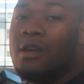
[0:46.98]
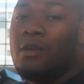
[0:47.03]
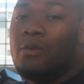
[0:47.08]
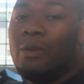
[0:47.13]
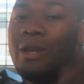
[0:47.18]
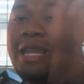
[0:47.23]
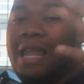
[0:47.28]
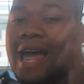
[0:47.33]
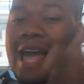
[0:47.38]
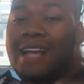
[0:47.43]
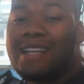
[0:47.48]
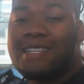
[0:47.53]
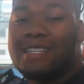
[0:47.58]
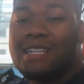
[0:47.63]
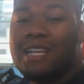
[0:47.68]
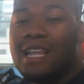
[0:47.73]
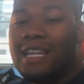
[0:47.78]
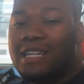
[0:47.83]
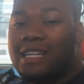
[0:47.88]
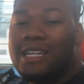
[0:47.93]

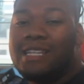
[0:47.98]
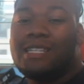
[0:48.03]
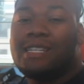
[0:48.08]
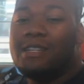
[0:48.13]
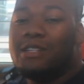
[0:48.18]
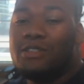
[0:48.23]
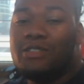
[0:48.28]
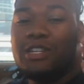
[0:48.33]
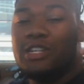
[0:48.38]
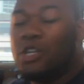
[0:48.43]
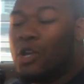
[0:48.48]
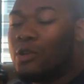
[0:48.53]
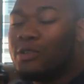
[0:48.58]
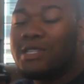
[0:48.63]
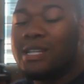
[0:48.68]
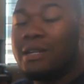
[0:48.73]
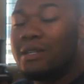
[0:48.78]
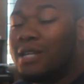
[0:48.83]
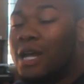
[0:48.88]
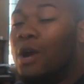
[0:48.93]
relax, listen to the
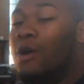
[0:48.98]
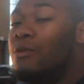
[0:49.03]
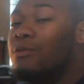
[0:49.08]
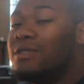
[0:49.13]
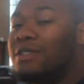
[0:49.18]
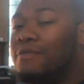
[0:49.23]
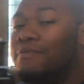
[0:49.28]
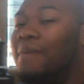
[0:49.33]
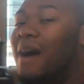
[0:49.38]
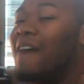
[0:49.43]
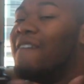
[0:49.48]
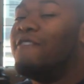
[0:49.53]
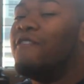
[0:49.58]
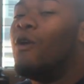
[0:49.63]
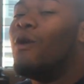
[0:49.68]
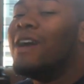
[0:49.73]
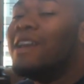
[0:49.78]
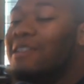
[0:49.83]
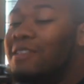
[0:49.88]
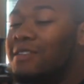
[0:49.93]
dulcet tones of my
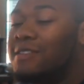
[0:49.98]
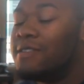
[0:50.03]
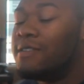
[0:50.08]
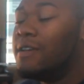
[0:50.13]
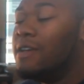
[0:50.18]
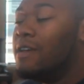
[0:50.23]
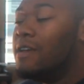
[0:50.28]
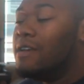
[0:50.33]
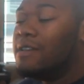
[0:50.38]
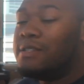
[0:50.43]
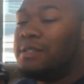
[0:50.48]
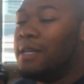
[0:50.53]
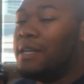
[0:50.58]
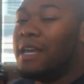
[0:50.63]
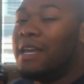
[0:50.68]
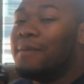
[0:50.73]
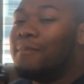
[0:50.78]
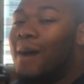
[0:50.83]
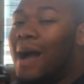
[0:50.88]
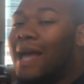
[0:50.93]
voice,
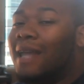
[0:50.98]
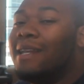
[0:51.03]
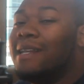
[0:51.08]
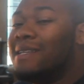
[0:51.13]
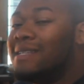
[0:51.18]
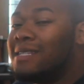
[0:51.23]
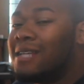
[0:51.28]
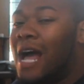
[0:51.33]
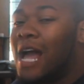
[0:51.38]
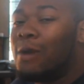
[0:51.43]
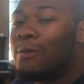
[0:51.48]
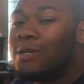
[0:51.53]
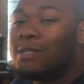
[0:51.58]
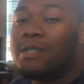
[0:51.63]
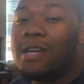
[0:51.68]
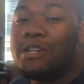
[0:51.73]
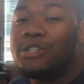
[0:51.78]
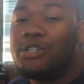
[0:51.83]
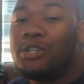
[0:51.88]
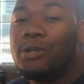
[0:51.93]
singing Miley Cyrus
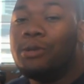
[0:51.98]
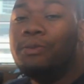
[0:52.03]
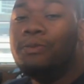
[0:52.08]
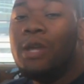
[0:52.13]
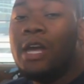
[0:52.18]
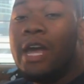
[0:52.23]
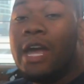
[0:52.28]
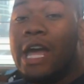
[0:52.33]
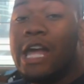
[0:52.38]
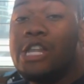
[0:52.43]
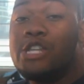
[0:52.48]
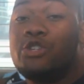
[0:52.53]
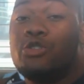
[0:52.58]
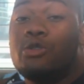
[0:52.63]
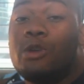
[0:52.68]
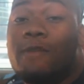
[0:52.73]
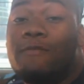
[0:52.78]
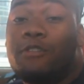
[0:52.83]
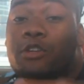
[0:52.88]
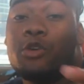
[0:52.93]
at you, and
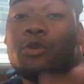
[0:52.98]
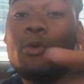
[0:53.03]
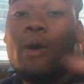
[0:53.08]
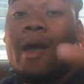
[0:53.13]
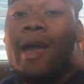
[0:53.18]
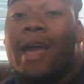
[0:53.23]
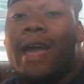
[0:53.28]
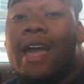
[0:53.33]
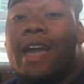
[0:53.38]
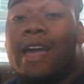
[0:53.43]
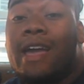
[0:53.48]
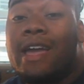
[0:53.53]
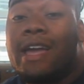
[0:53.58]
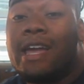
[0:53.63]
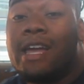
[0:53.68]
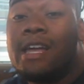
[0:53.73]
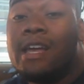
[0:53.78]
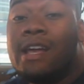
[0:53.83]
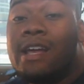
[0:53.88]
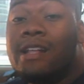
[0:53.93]
drift
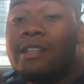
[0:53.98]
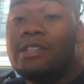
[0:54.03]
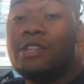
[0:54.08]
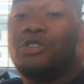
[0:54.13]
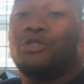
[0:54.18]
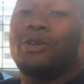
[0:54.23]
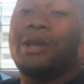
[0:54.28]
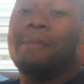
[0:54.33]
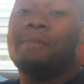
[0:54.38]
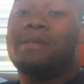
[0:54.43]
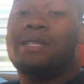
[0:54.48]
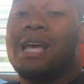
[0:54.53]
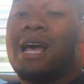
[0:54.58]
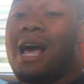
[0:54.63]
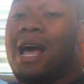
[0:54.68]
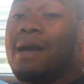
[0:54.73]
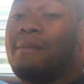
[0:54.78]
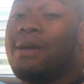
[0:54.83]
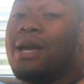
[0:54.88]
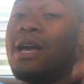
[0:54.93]
away to
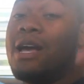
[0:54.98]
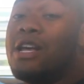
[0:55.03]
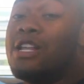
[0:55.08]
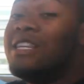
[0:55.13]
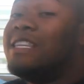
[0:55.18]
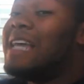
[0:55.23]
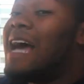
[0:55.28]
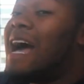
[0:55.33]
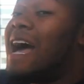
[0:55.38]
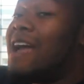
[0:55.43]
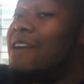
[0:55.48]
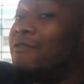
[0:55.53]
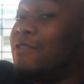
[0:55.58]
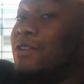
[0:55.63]
Dreamtime Dive